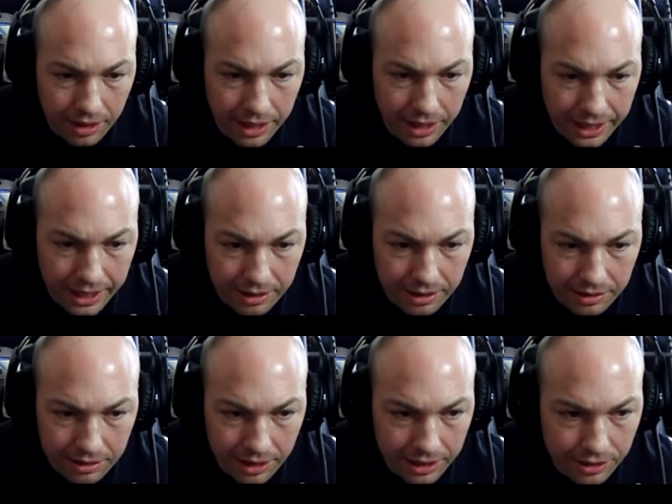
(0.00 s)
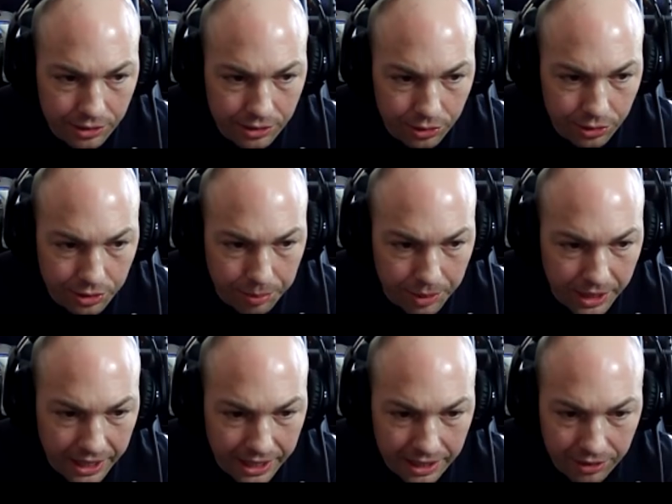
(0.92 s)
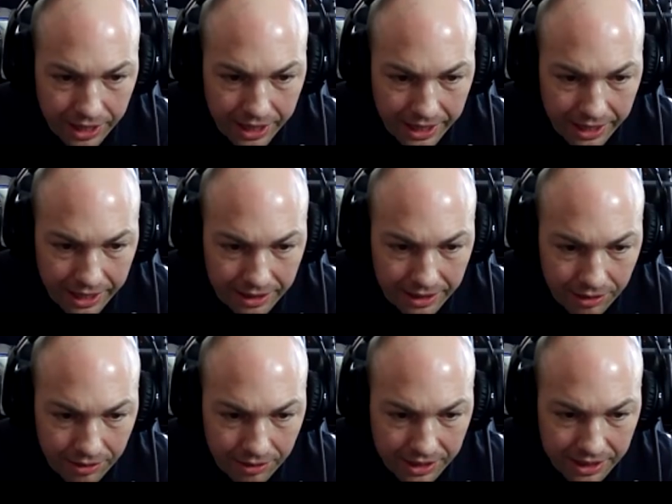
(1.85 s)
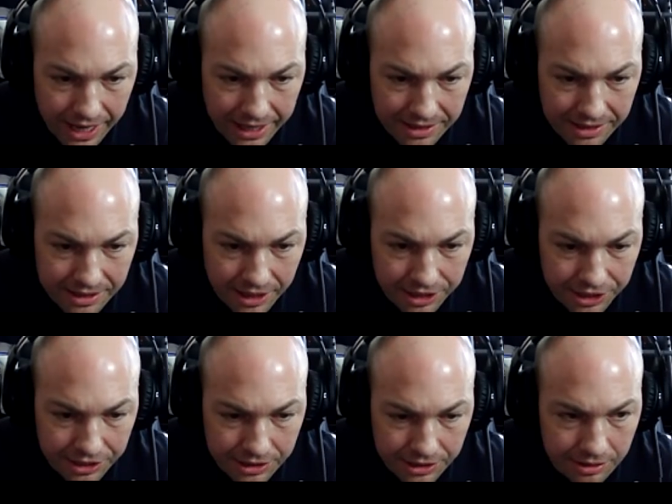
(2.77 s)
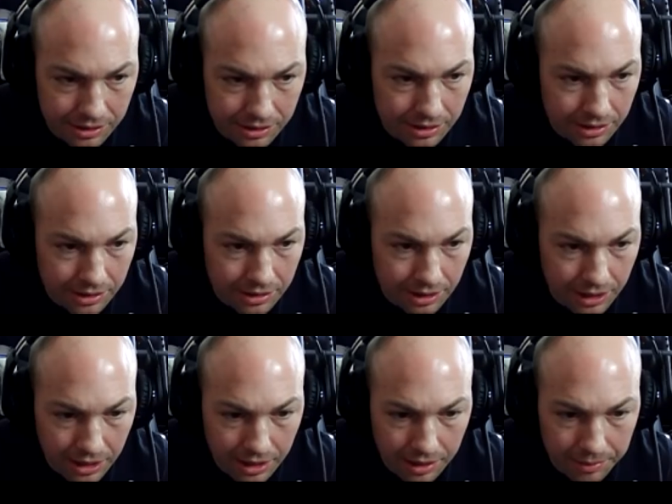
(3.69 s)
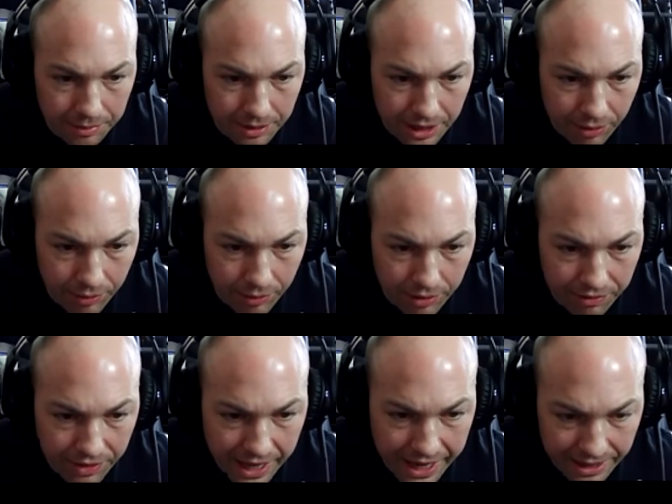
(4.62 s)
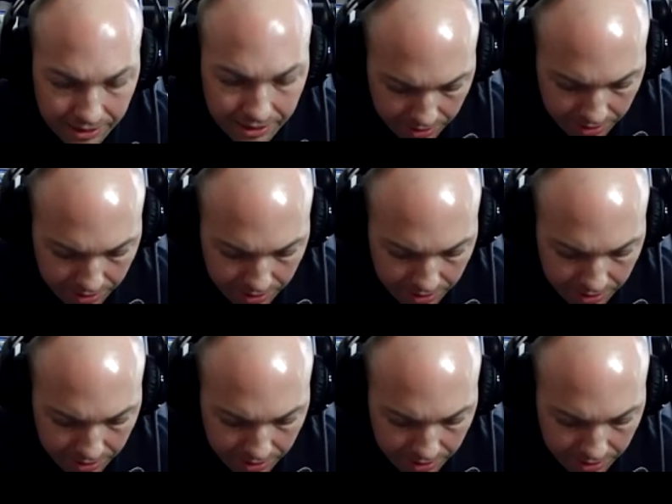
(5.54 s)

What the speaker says: I do the blade. Okay, I don't need that section. Get rid of that.